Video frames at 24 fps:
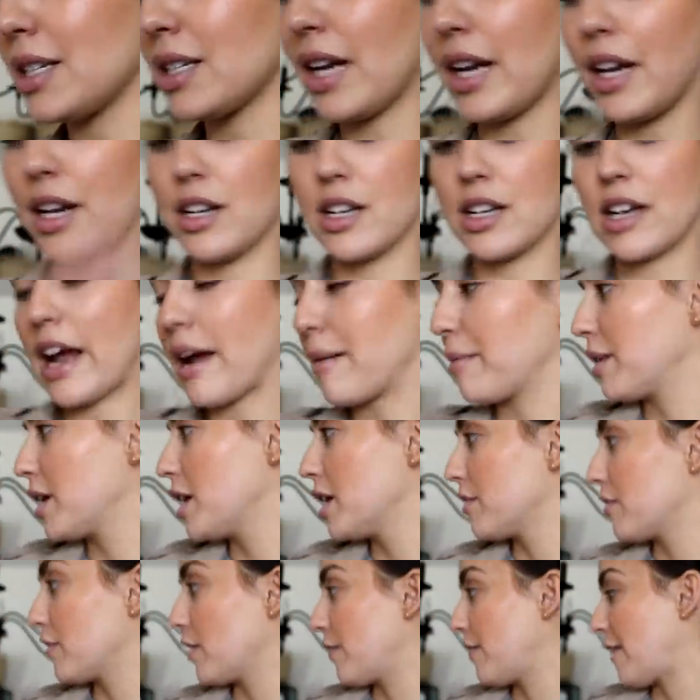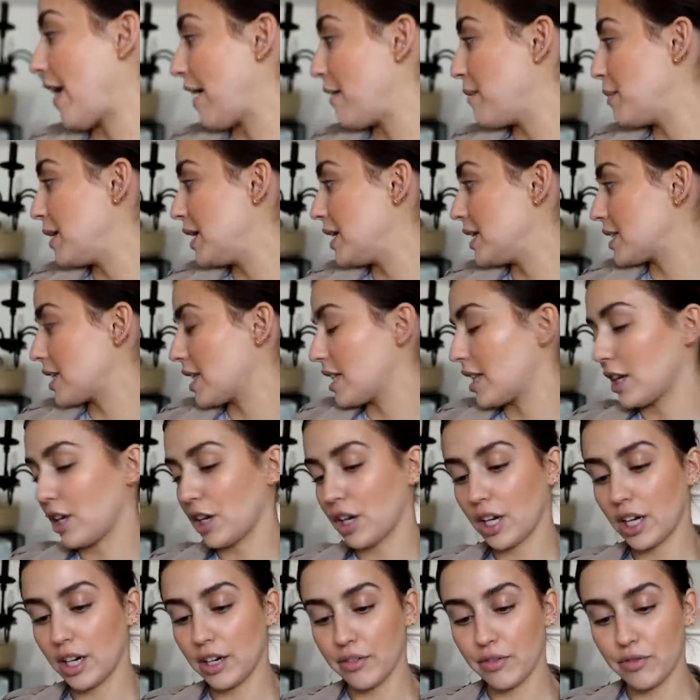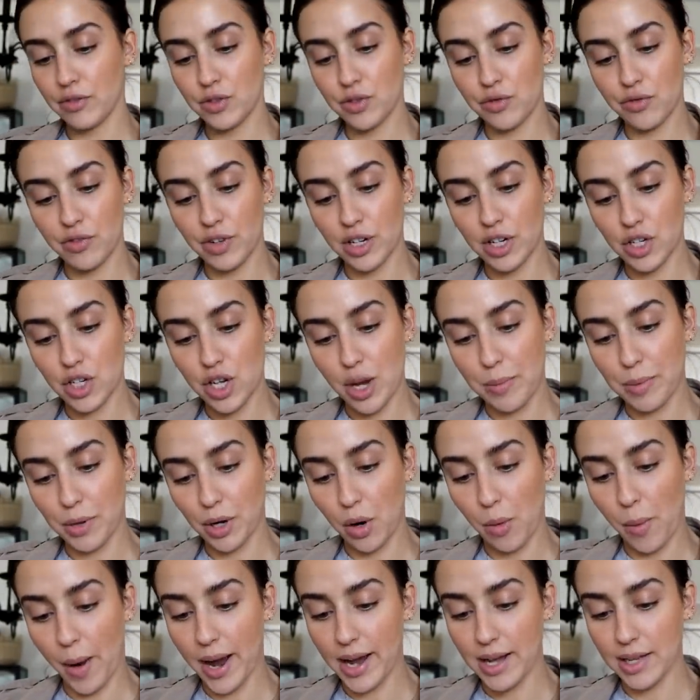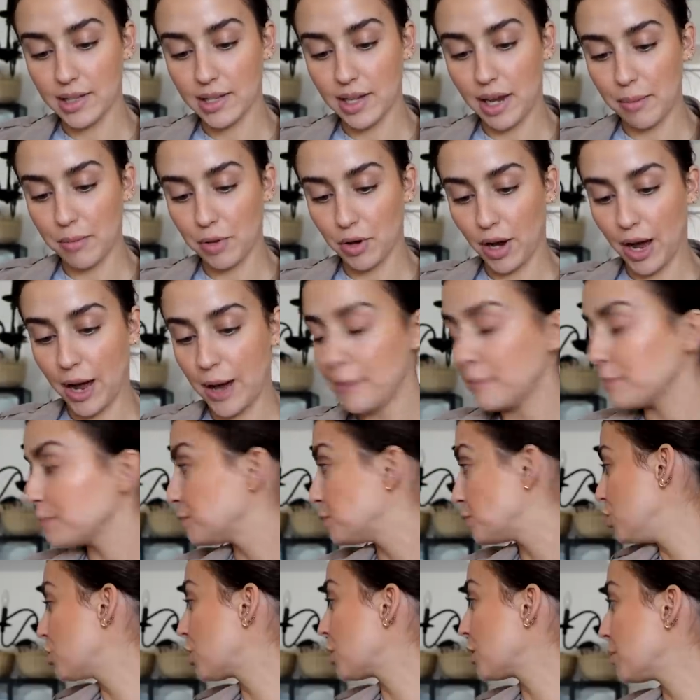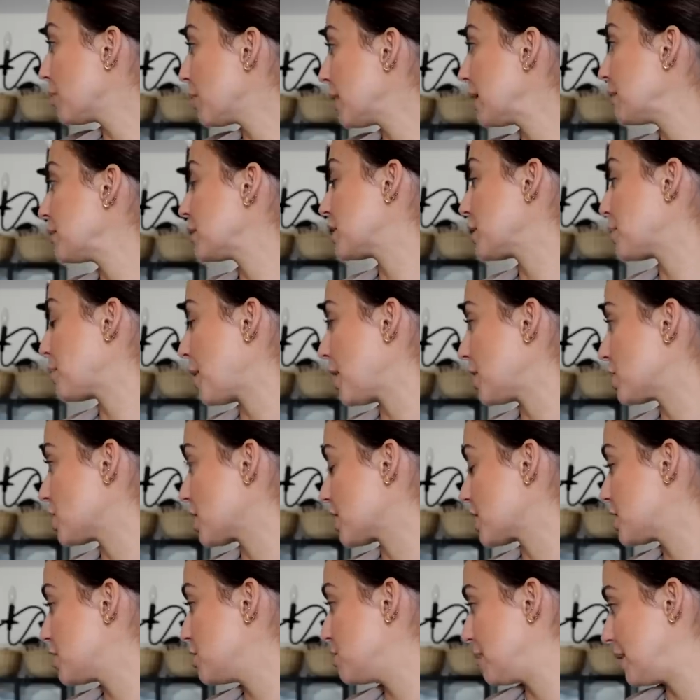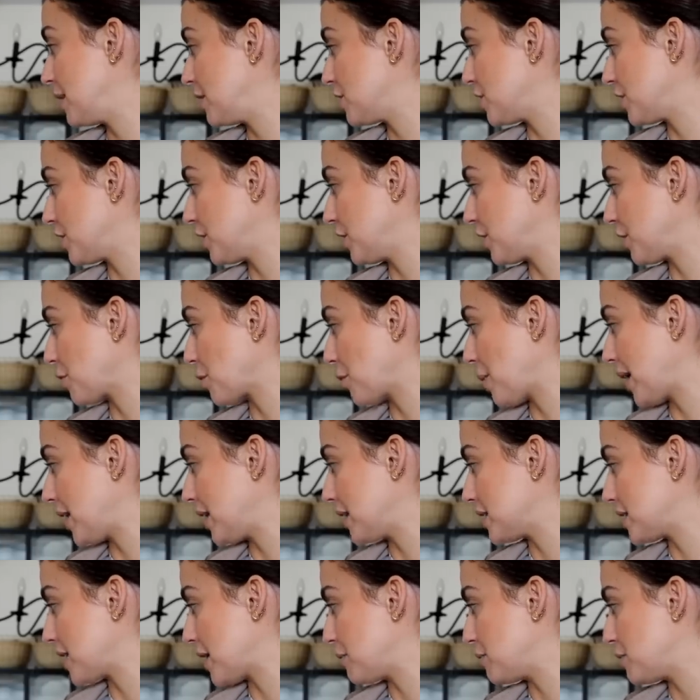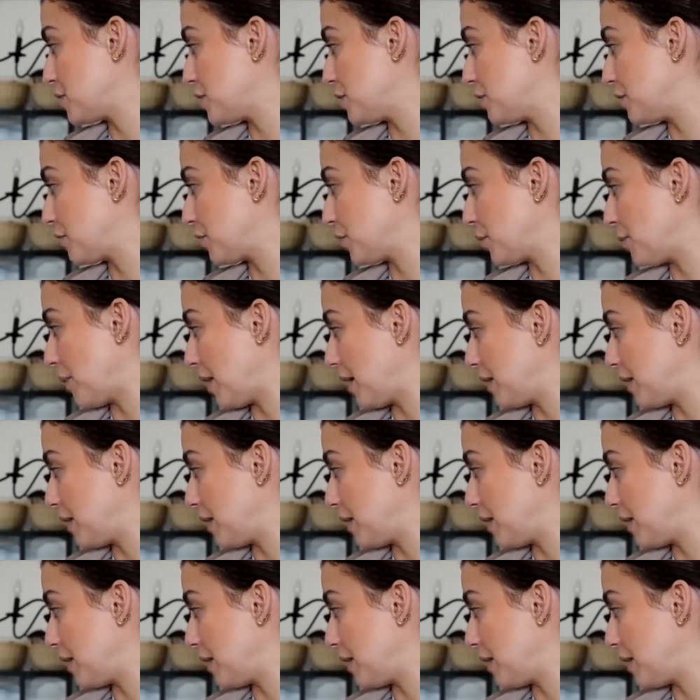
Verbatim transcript: to set your timer here for five minutes and then you're going to finish up your quiet time, okay? You can play with the projects you made during your quiet time too if you